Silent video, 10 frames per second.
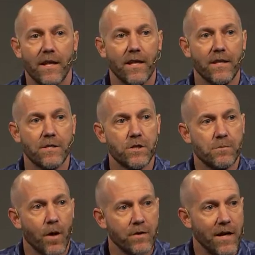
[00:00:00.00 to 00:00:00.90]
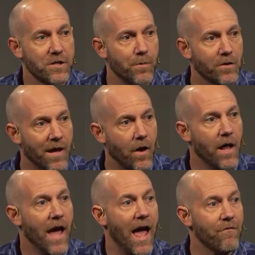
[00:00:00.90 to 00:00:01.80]
This is a small town. Small town,
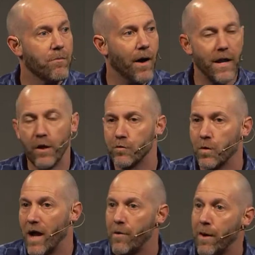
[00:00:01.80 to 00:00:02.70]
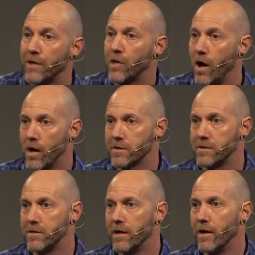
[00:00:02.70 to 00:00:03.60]
everybody knows what's going on. Everybody
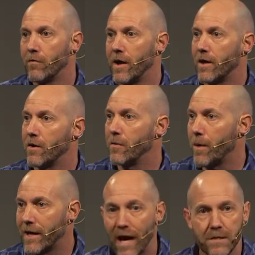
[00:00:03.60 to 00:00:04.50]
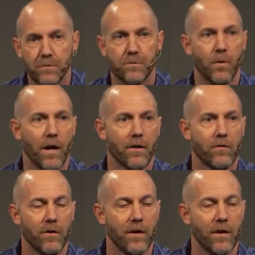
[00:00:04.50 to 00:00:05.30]
talks, right? Everybody gossips around it.